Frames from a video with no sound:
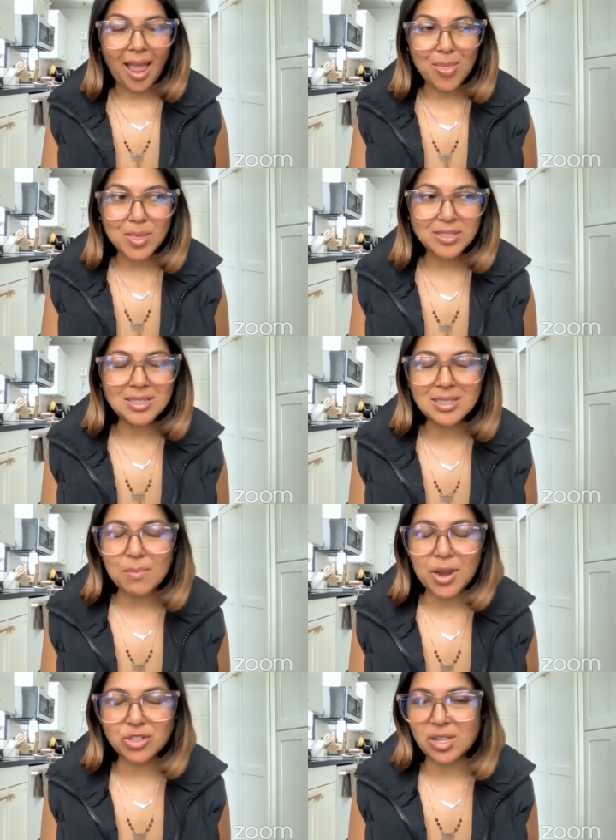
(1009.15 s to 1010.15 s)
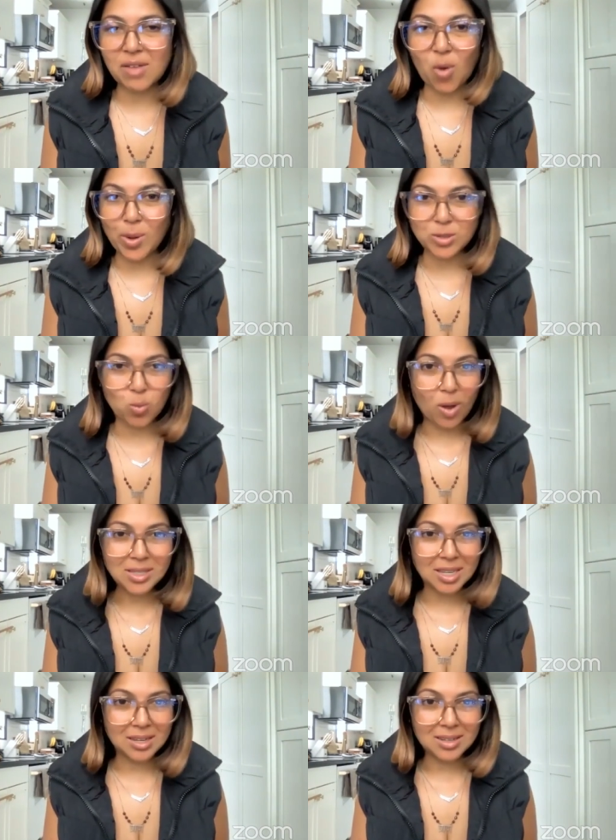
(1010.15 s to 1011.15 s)
And this is the marriage that I've always
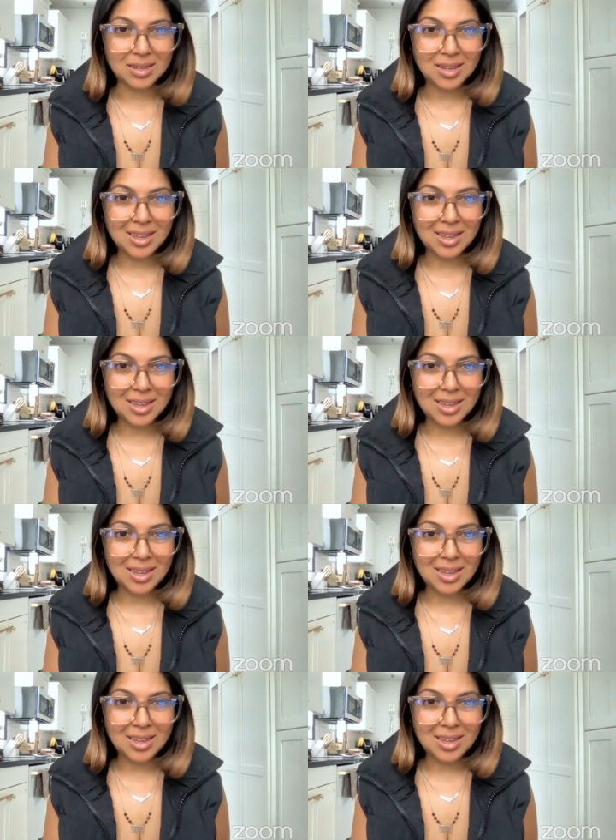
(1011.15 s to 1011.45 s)
wanted.